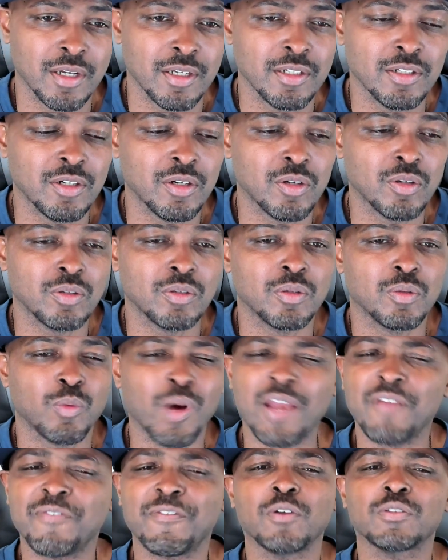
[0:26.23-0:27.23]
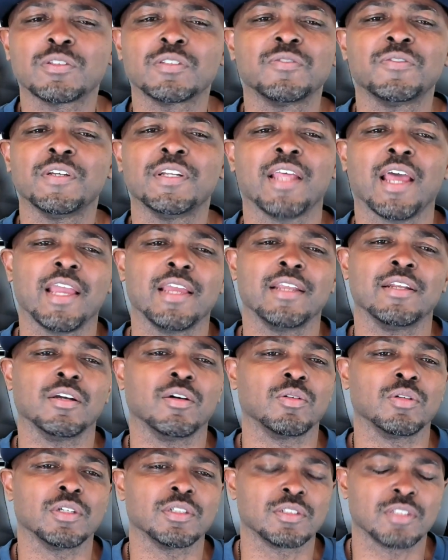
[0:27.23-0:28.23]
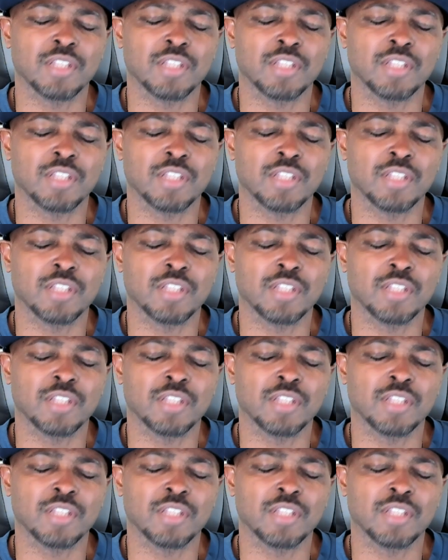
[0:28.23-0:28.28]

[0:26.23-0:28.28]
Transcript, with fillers: You know, white folks invented hating on us.